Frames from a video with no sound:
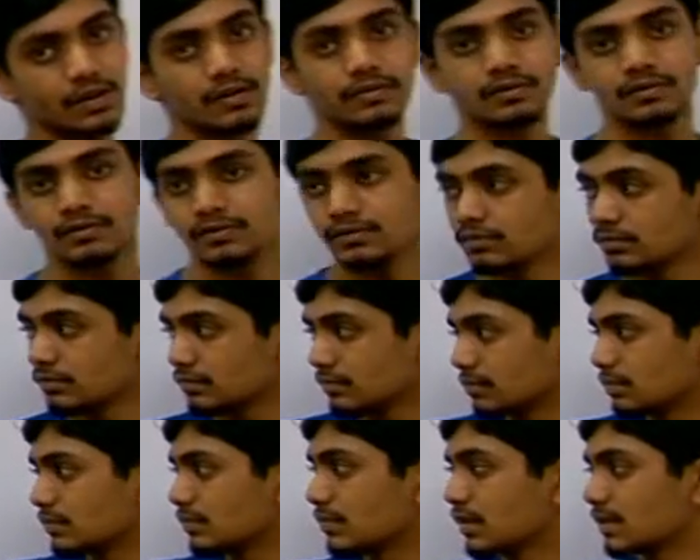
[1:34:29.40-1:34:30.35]
of
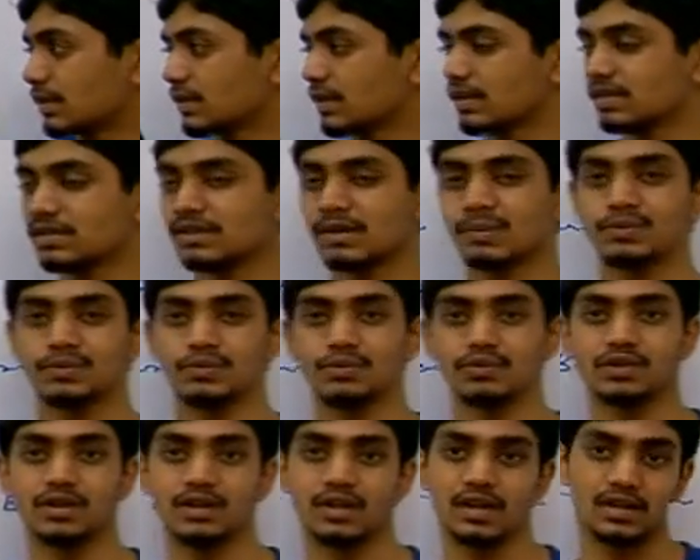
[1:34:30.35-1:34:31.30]
the
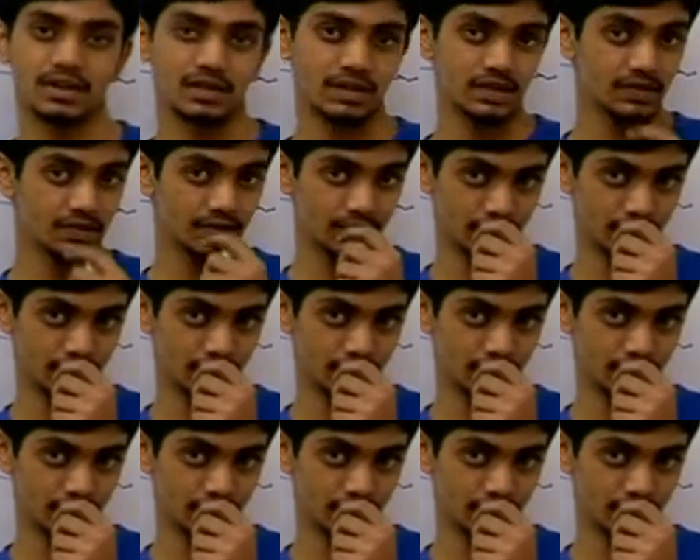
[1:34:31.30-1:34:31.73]
substitution and these